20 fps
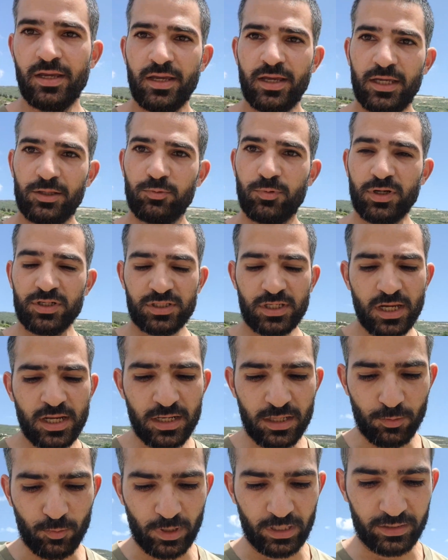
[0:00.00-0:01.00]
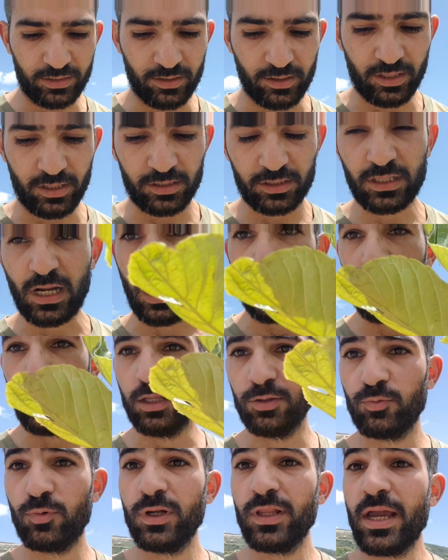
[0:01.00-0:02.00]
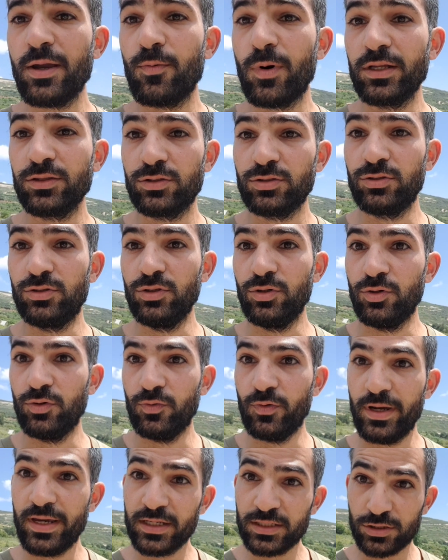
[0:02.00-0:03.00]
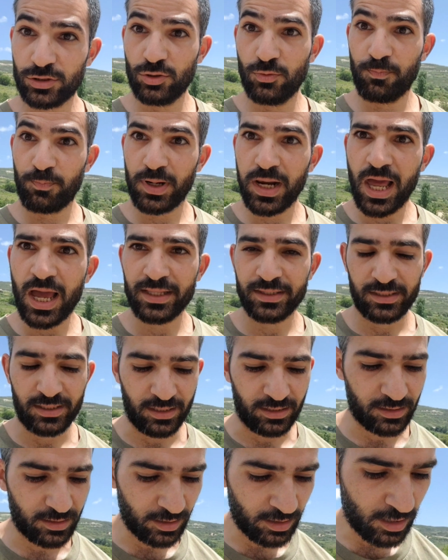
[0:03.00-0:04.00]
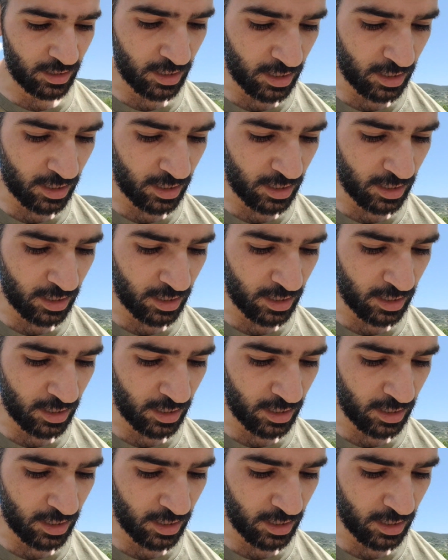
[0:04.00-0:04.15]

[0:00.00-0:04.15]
It was in the wilderness, and what I want to do is to plant it,